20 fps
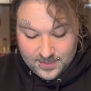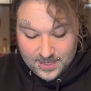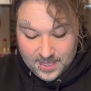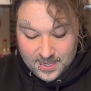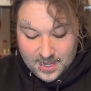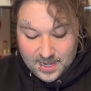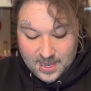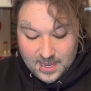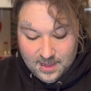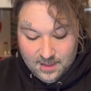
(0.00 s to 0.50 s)

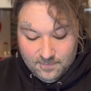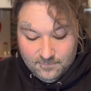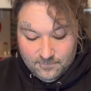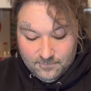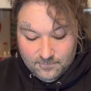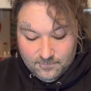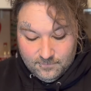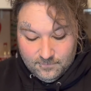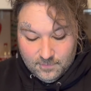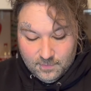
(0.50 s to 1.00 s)
And I have,
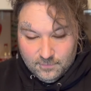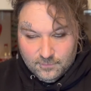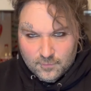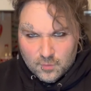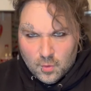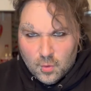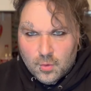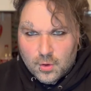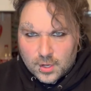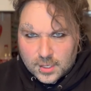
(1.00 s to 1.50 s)
of
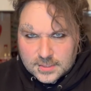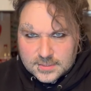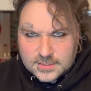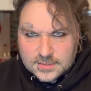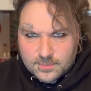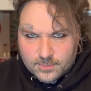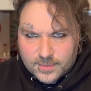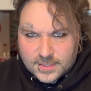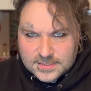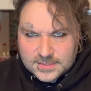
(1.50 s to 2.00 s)

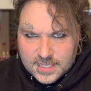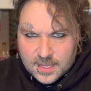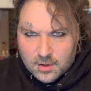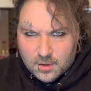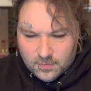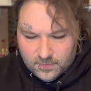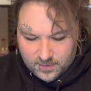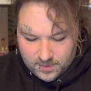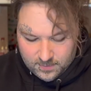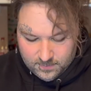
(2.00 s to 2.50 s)
course, missed out
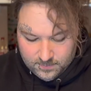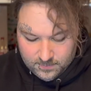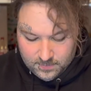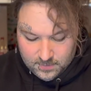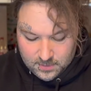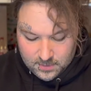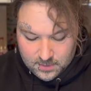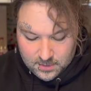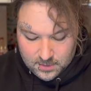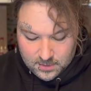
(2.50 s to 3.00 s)
on them
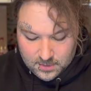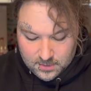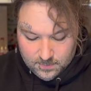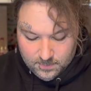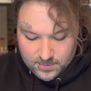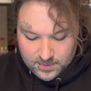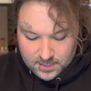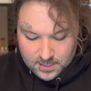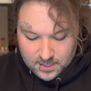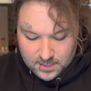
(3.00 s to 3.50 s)

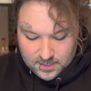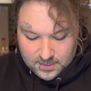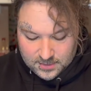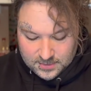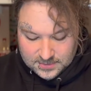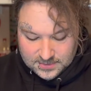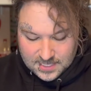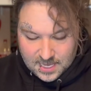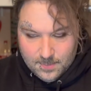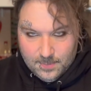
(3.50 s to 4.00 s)

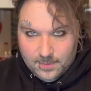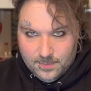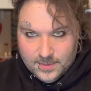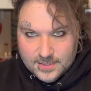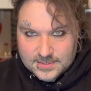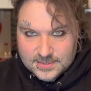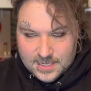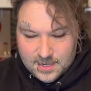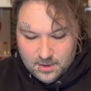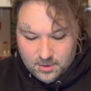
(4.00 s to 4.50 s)
because I'd be
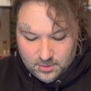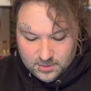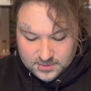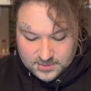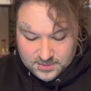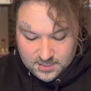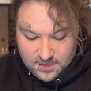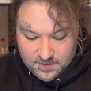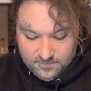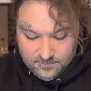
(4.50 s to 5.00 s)
missing out on
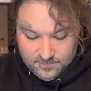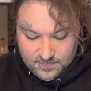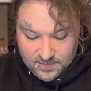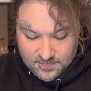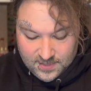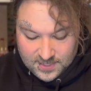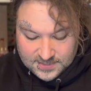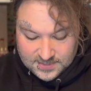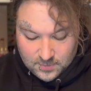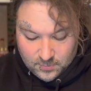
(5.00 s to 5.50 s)
stuff
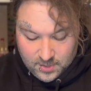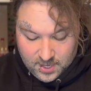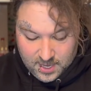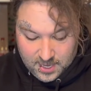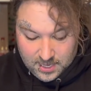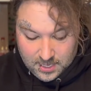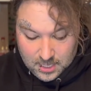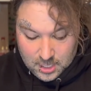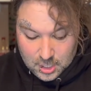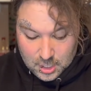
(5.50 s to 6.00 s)
and that's
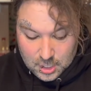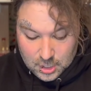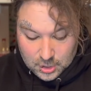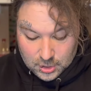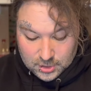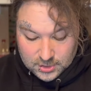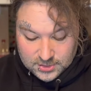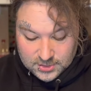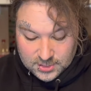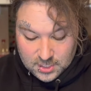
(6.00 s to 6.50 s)
okay.
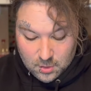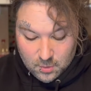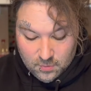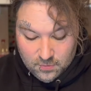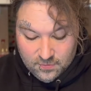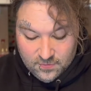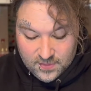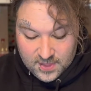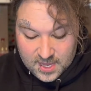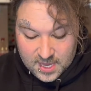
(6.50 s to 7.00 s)
So
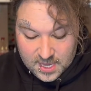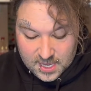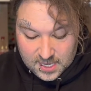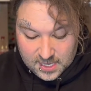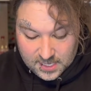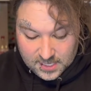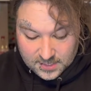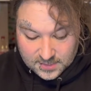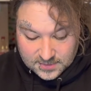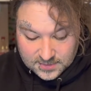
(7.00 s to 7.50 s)

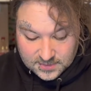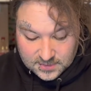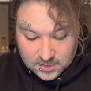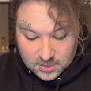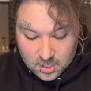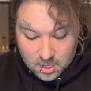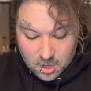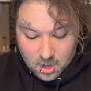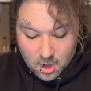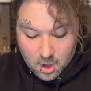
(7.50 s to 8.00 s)
these
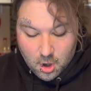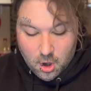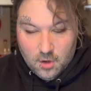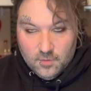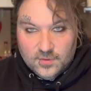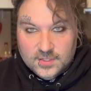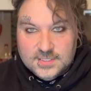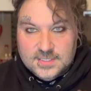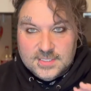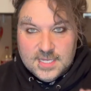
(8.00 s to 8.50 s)
are
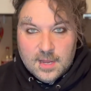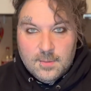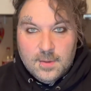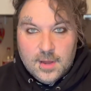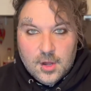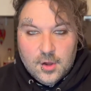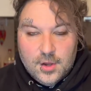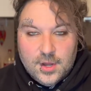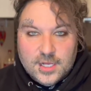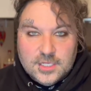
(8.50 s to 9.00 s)
the same
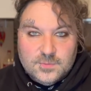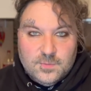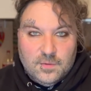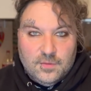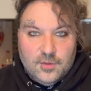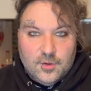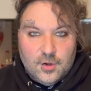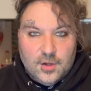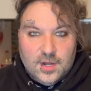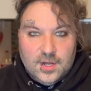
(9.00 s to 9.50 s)
earrings,
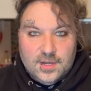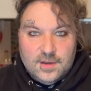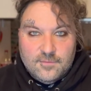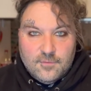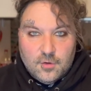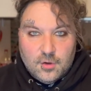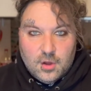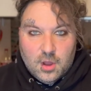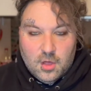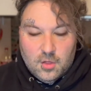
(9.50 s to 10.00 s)
but they're in a
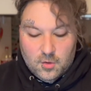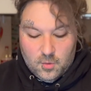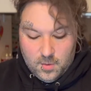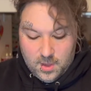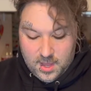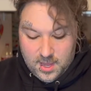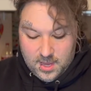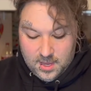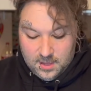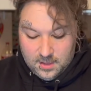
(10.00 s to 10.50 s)
different
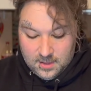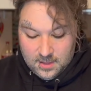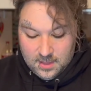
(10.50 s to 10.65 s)
colorway.